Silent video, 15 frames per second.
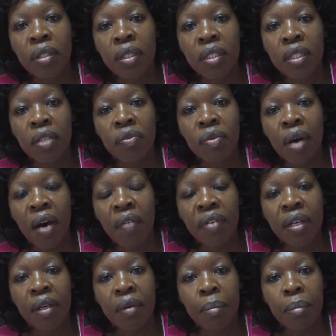in the Central
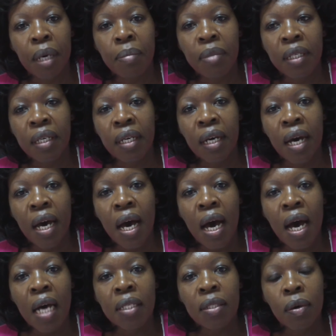African Republic
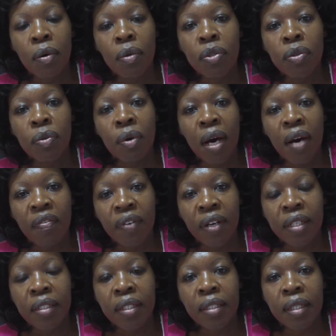has also
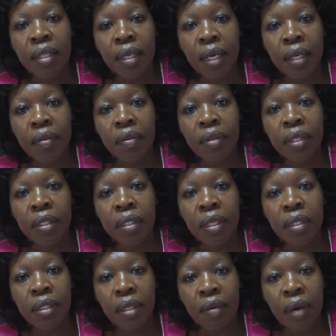affected the countries
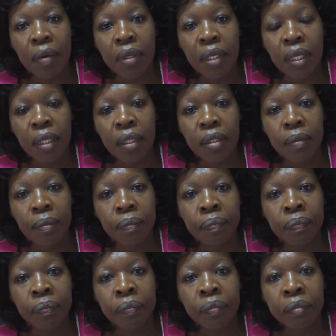surrounding it.
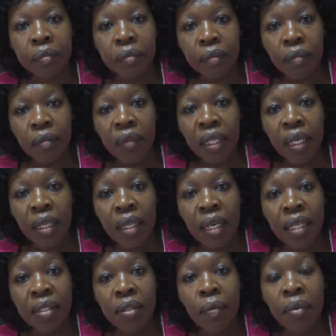
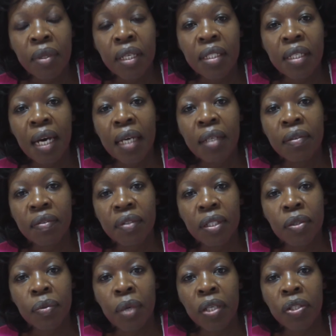Thus, with this kind of
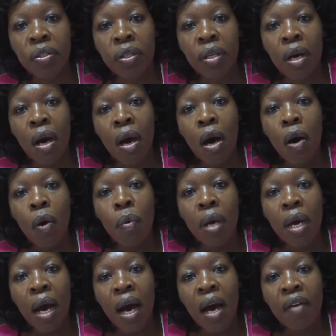situation,
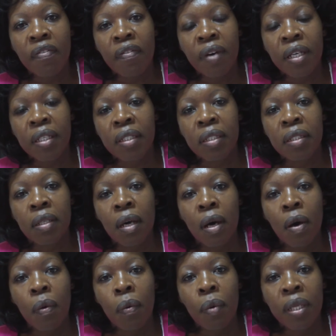we are faced
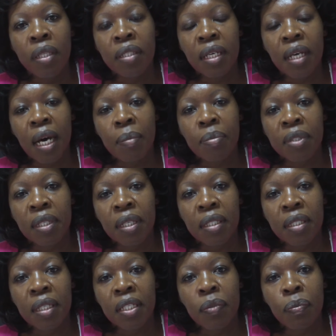with
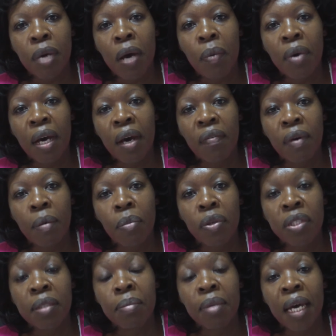circumstances where we have a
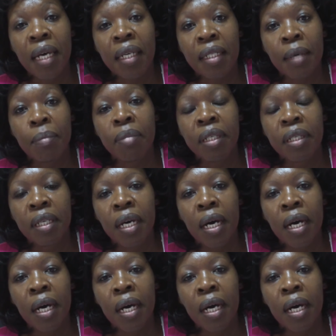multiplying number